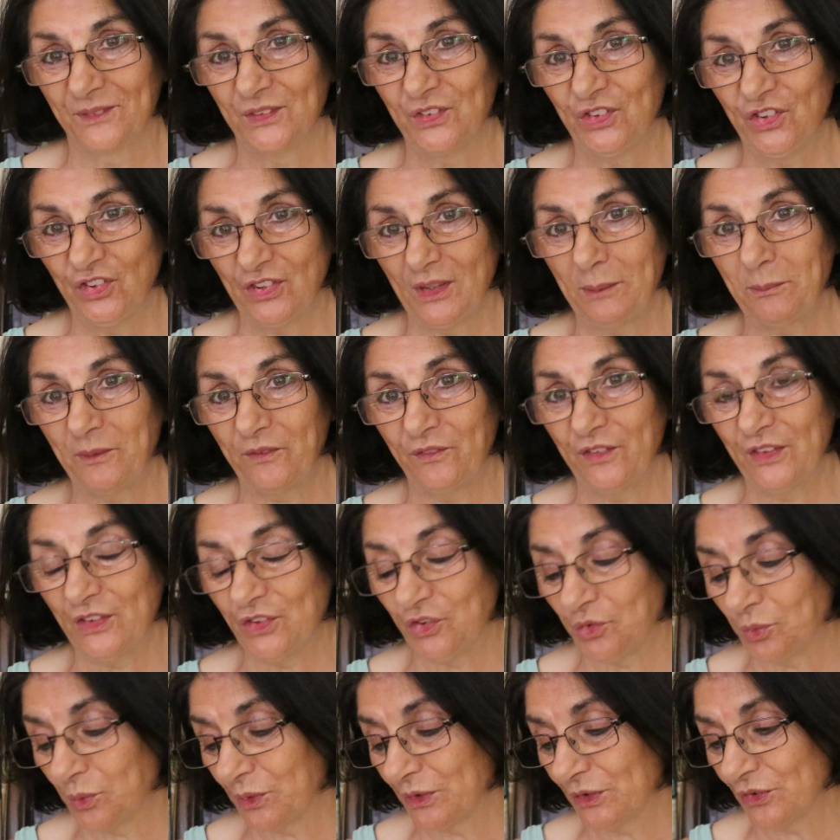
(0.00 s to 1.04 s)
some of
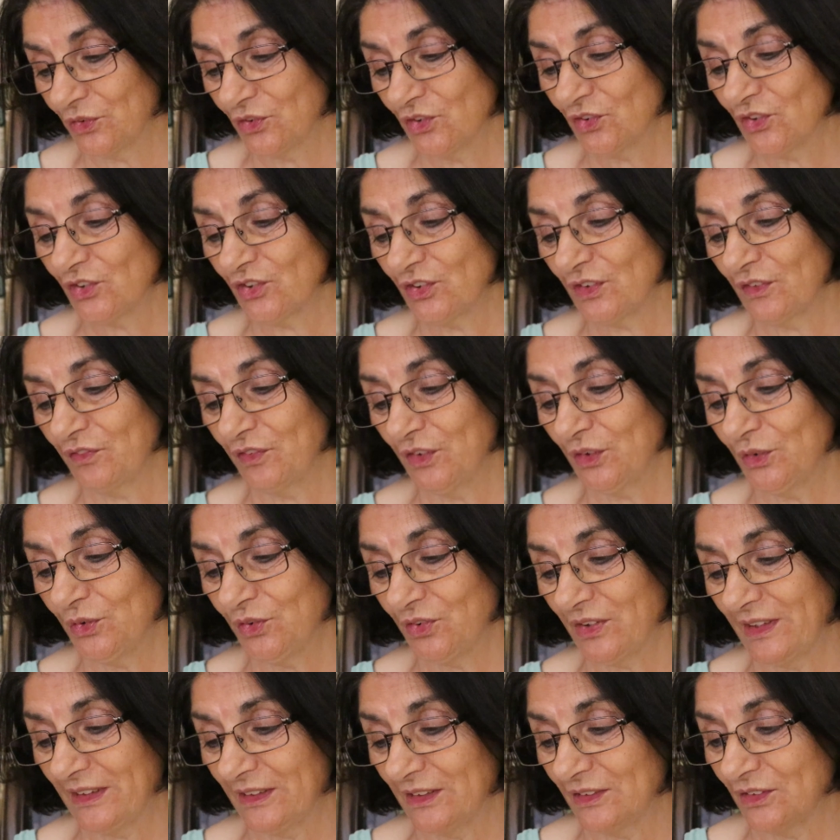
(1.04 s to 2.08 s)
his words, just a few
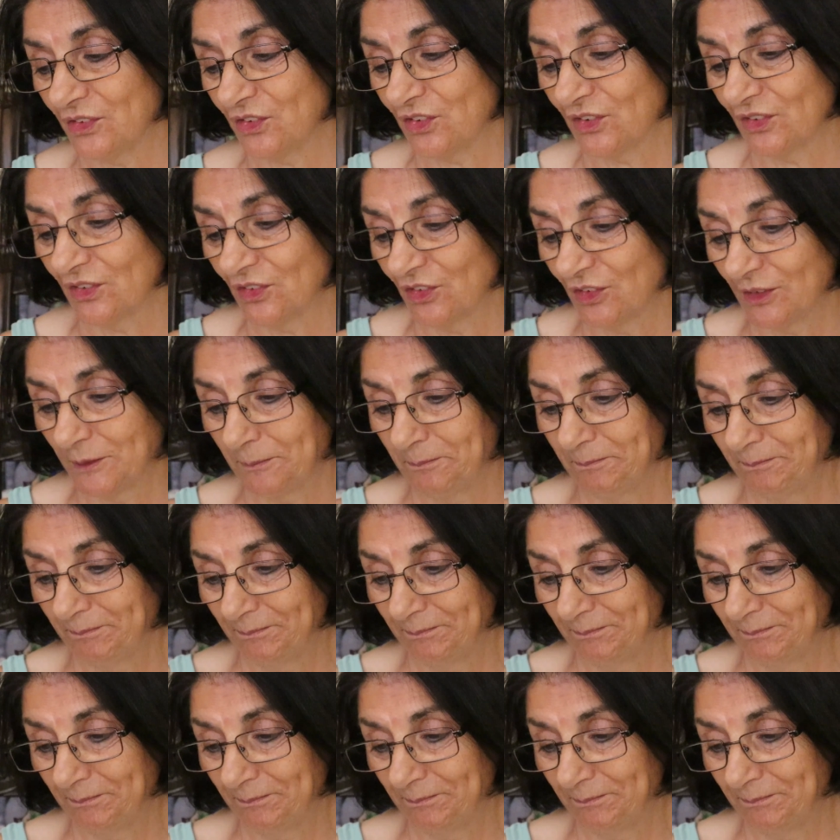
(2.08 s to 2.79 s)
sentences.